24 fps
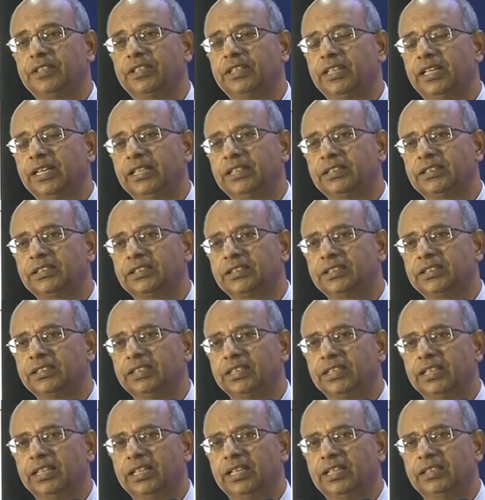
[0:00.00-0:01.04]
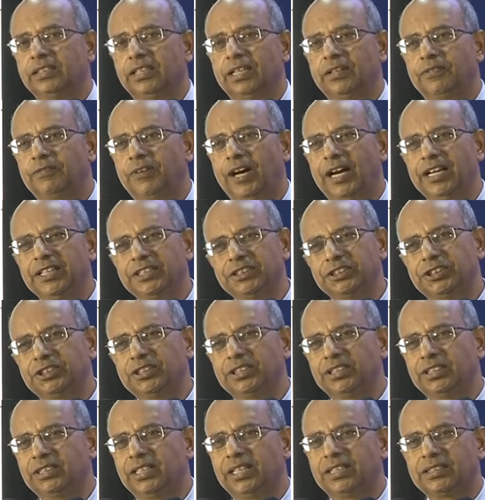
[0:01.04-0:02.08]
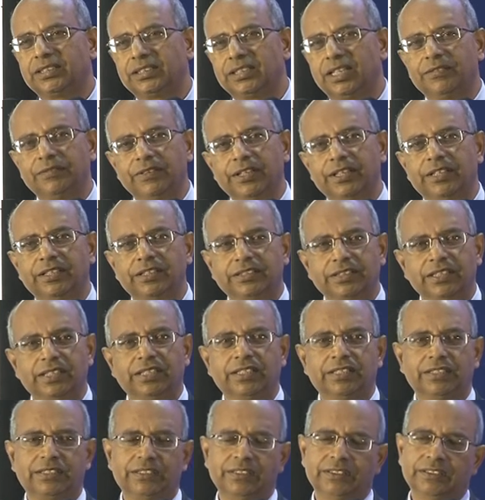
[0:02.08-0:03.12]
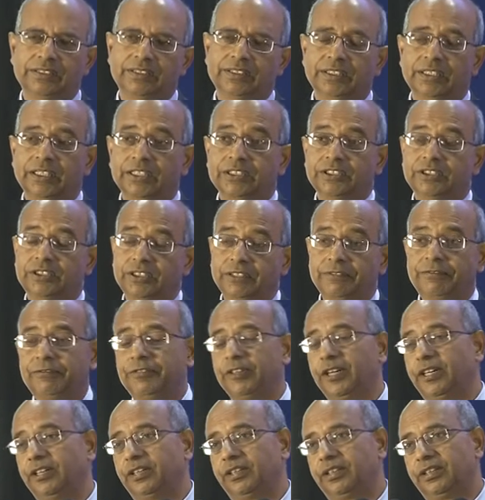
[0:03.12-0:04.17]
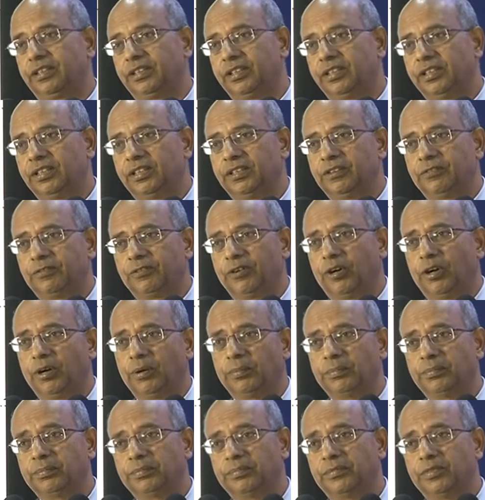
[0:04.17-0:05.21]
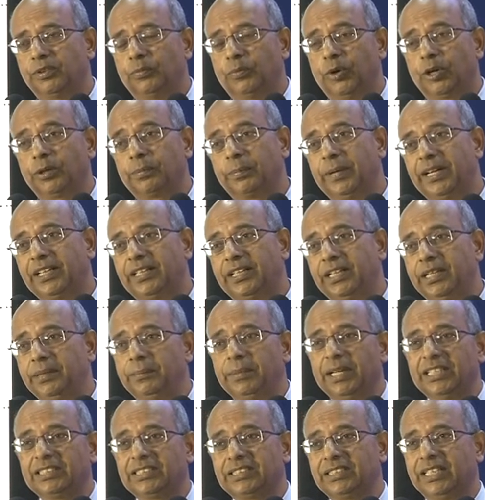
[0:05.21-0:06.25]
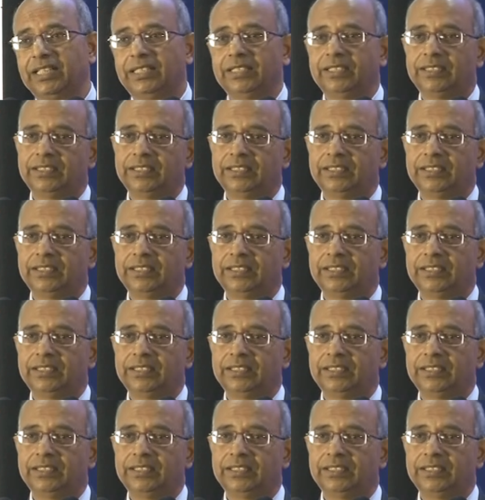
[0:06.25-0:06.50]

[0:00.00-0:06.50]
is that why is it that survey result is different from what my team has said?